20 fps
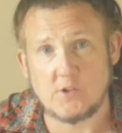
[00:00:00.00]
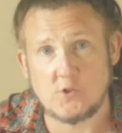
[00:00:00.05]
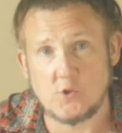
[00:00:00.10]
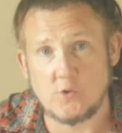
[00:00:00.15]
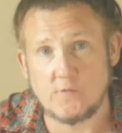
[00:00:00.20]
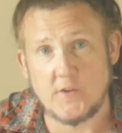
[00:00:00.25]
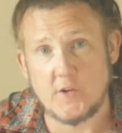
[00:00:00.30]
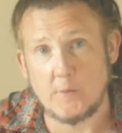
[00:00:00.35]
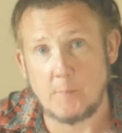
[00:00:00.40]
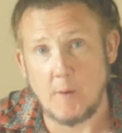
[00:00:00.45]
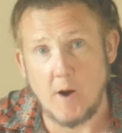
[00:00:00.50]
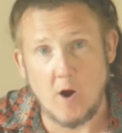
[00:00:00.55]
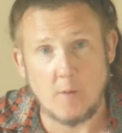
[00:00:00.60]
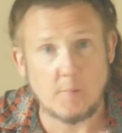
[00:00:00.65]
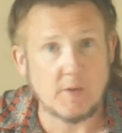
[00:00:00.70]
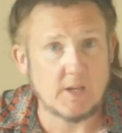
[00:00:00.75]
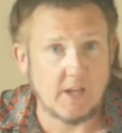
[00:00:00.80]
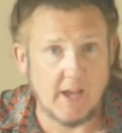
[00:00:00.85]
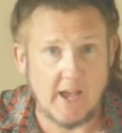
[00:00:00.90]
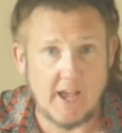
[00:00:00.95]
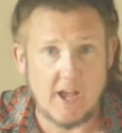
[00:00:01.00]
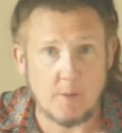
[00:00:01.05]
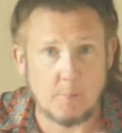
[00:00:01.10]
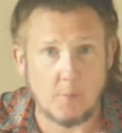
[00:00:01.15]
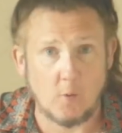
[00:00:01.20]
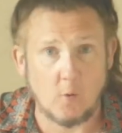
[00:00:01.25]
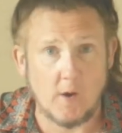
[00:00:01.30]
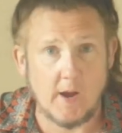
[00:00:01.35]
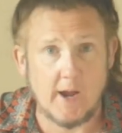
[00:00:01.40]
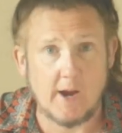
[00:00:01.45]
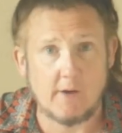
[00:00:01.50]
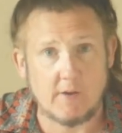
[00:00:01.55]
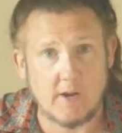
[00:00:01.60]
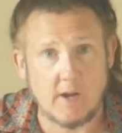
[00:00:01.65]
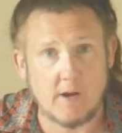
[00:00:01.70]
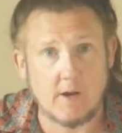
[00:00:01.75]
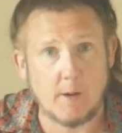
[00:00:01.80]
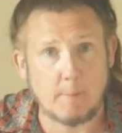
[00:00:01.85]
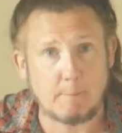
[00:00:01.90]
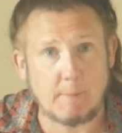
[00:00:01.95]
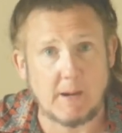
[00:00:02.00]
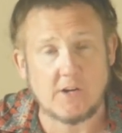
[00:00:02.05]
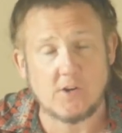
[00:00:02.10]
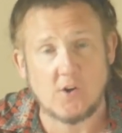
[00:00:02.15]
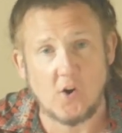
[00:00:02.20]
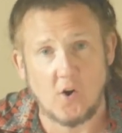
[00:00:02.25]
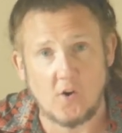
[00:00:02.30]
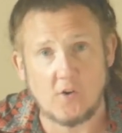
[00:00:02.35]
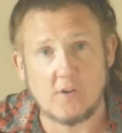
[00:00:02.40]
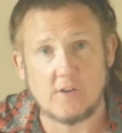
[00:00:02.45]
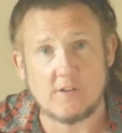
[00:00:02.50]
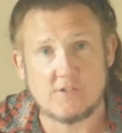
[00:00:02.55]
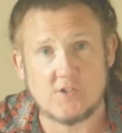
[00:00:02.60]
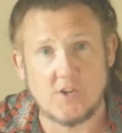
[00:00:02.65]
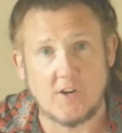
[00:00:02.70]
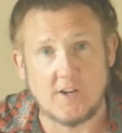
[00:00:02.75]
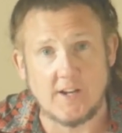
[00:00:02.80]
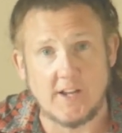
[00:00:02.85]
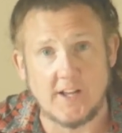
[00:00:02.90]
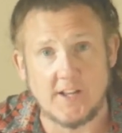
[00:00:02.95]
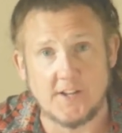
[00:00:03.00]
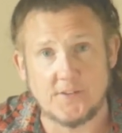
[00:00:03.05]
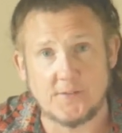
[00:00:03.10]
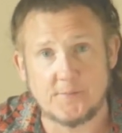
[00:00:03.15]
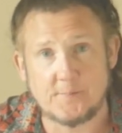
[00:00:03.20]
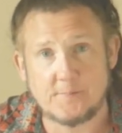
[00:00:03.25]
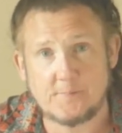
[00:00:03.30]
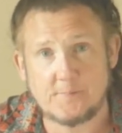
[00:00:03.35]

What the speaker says: Suvarnabhumi airport area, Bangkok, Thailand.